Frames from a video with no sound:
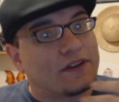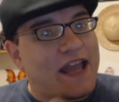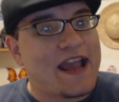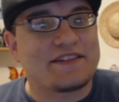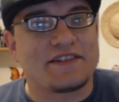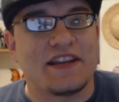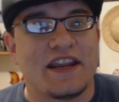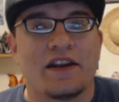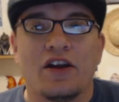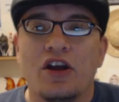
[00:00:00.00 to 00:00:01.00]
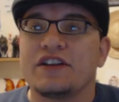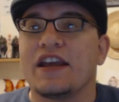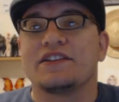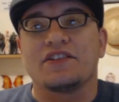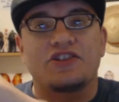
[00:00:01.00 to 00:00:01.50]
The last scene
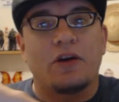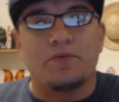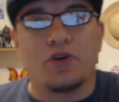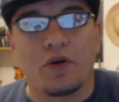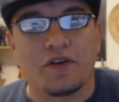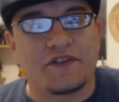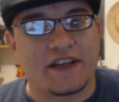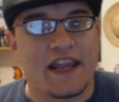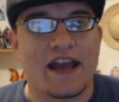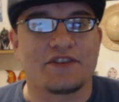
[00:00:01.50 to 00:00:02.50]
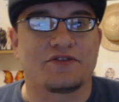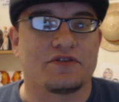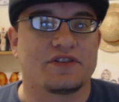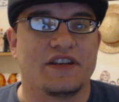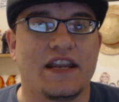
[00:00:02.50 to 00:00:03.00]
takes us up north to
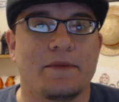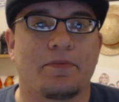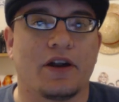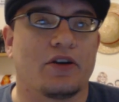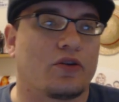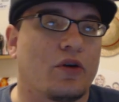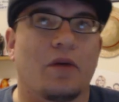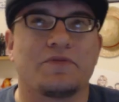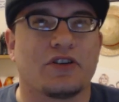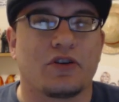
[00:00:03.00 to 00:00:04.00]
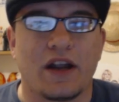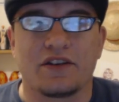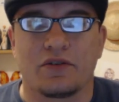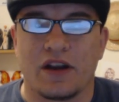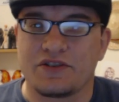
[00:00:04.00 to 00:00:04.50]
Caster's Keep, right? Or I'm sorry,
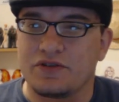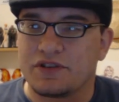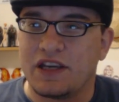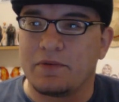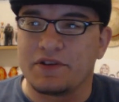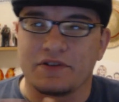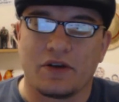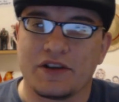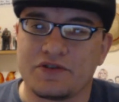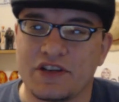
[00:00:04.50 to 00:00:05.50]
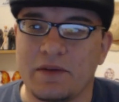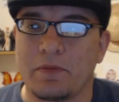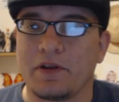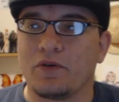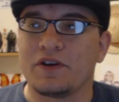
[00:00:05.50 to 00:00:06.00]
Craster's Keep. Was it Craster's Keep? I
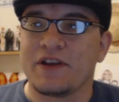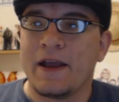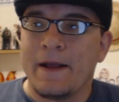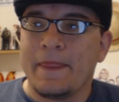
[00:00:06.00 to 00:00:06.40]
believe it was.